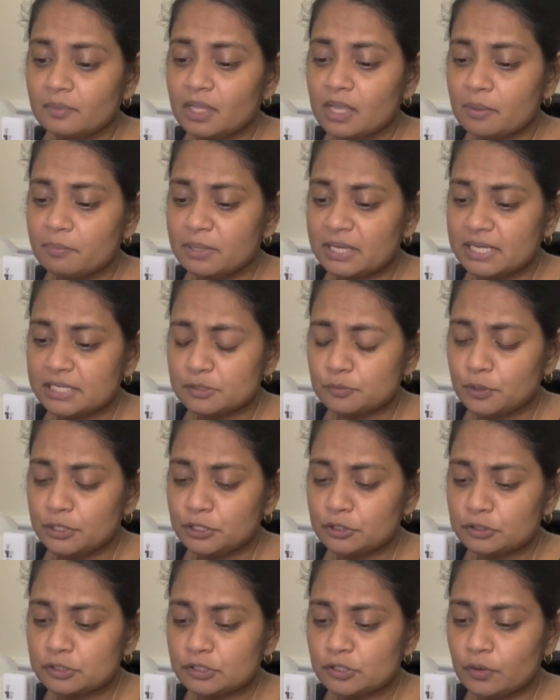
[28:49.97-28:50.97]
because when
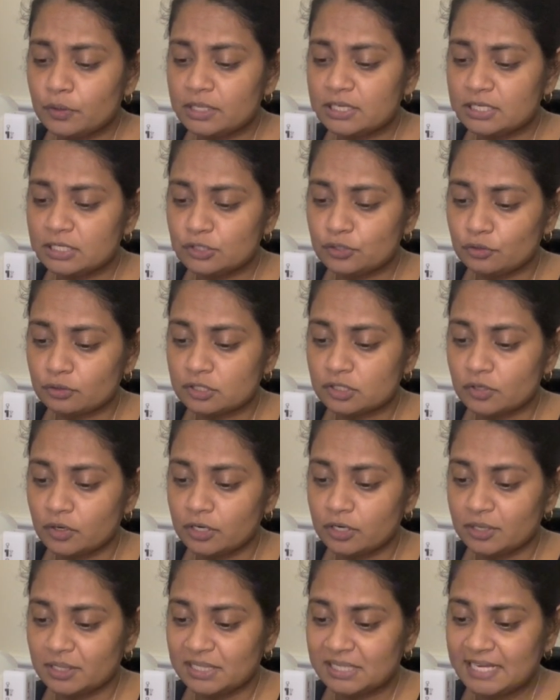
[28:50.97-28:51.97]
you're sewing these, you're sewing
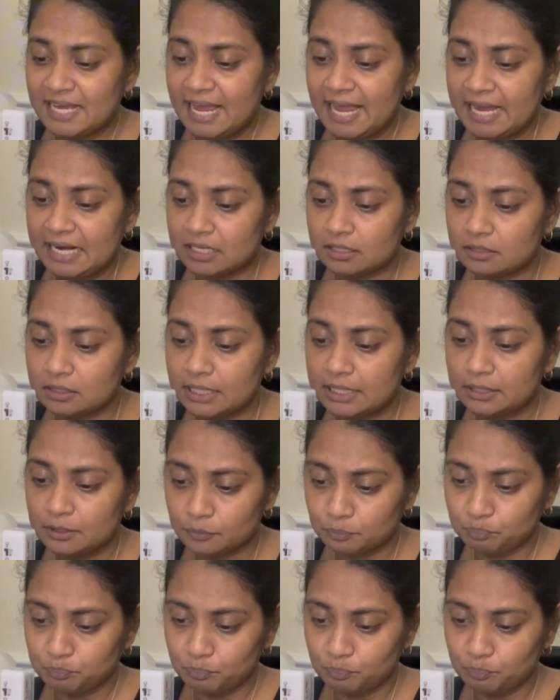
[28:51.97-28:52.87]
on the diagonal, and the